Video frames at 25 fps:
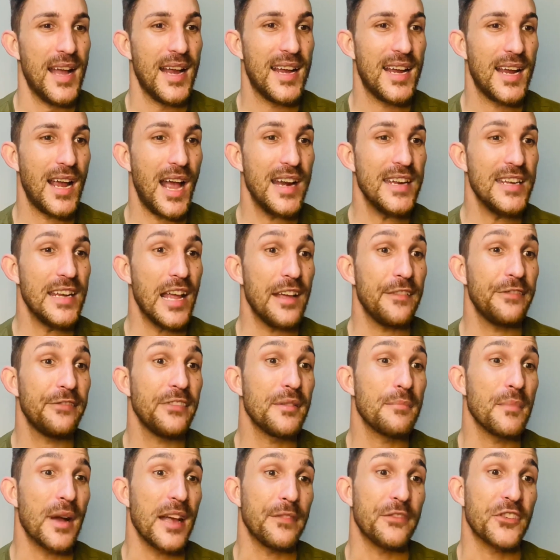Kan jy
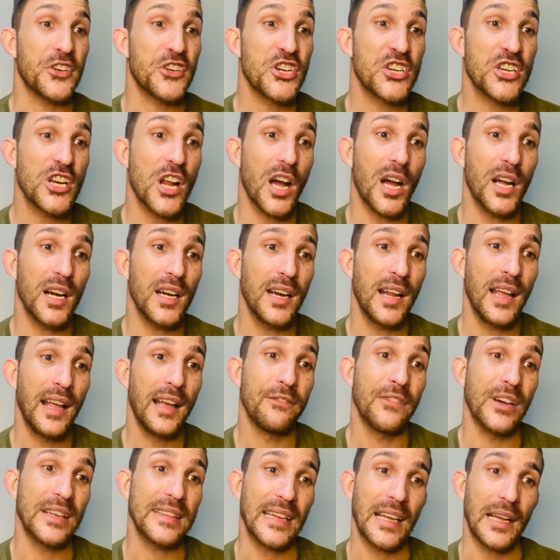vir my verstaan
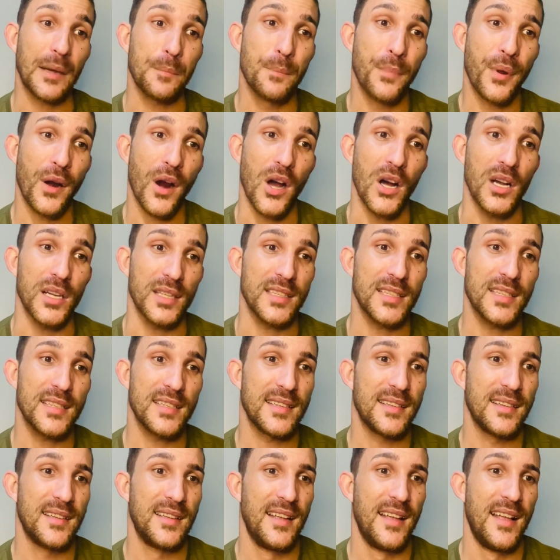wat ek praat?
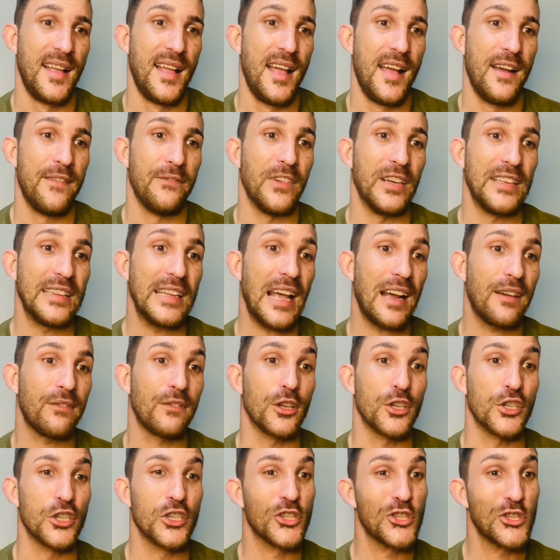Want ek
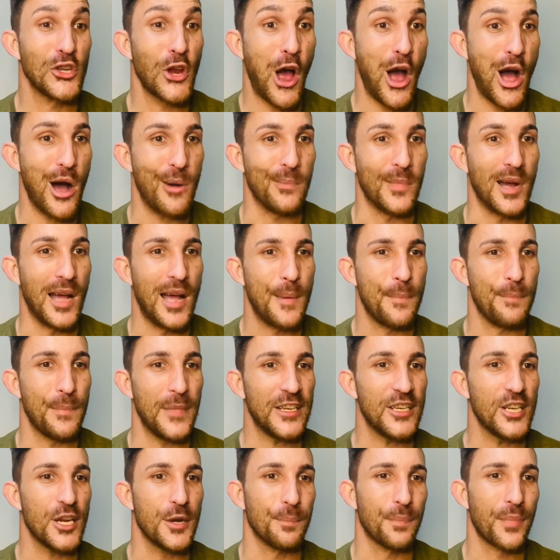wil saam
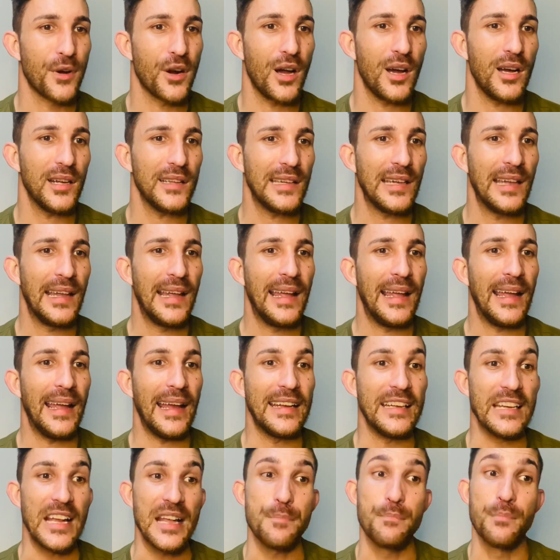met jou praat
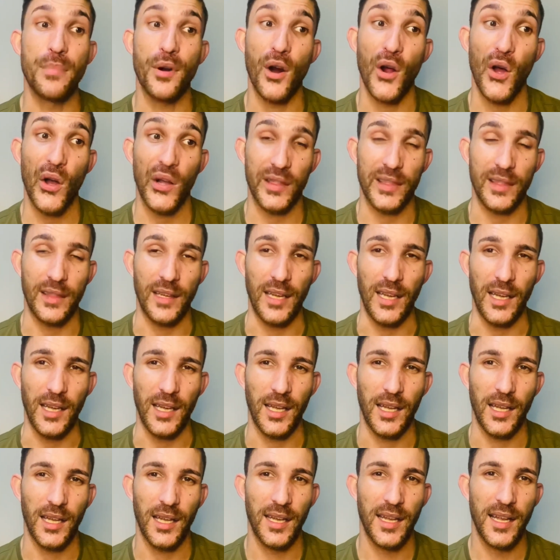en jy praat nie
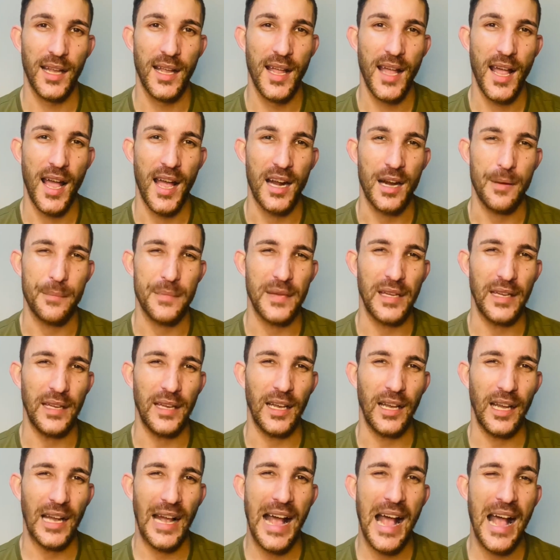and I'm
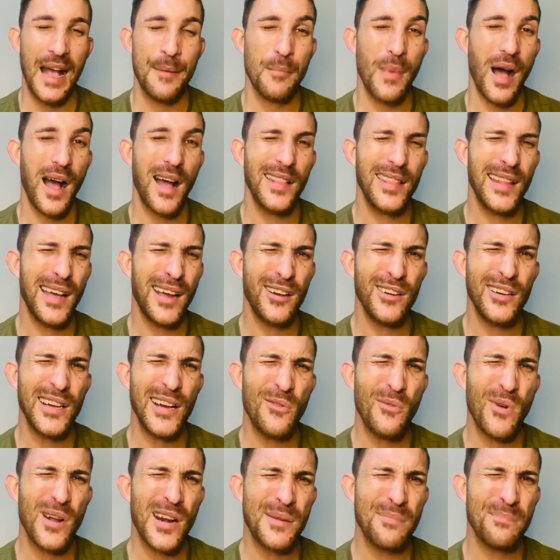thinking, am I the only
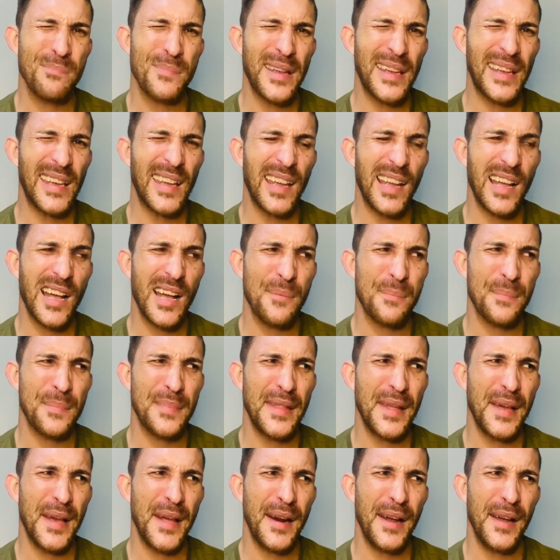one picking up
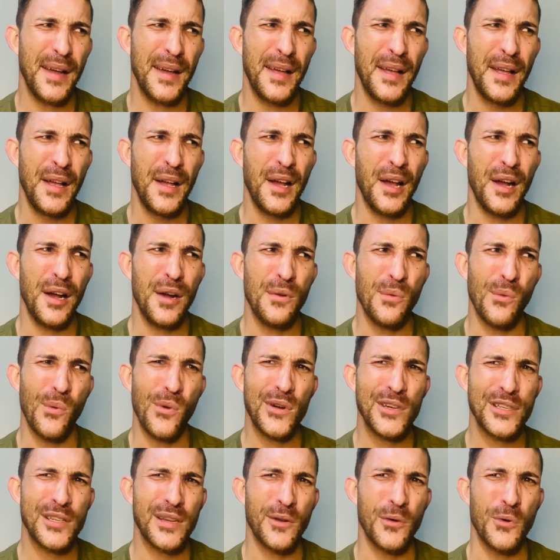that uh, uh,
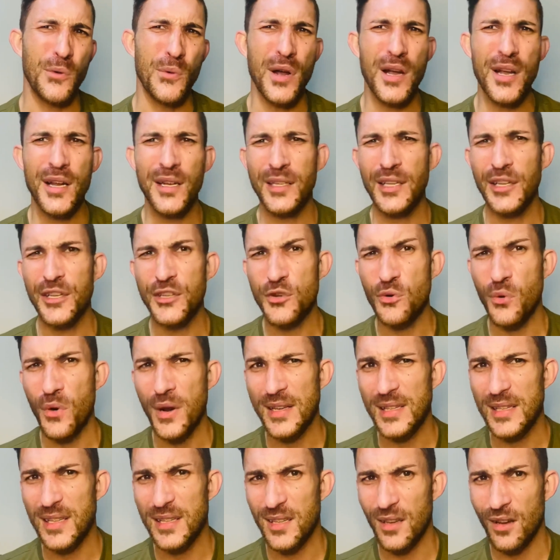what word
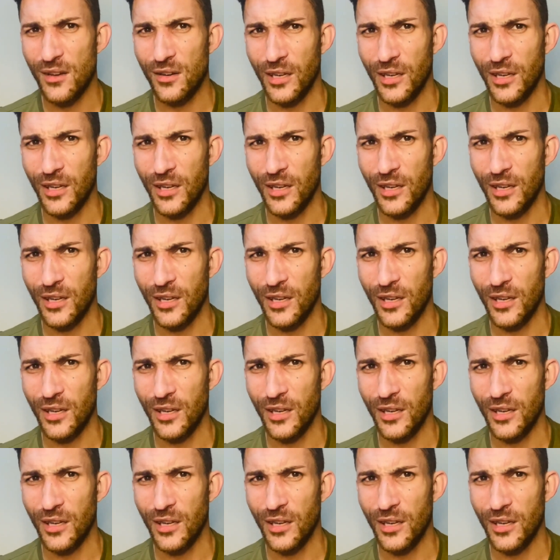choices are